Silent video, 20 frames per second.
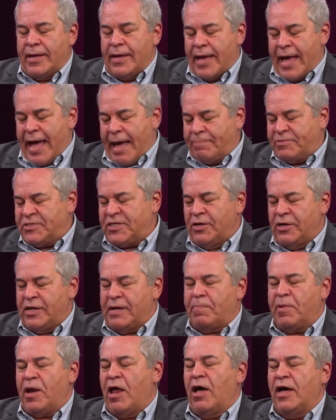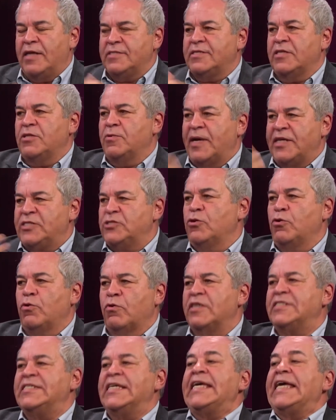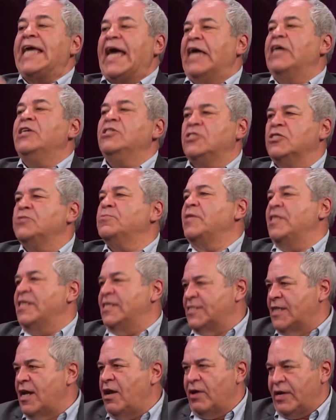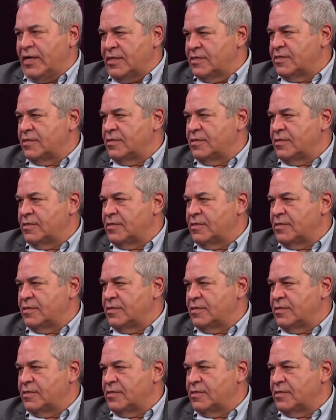absolutely applies to the way Taurus engages with its clients.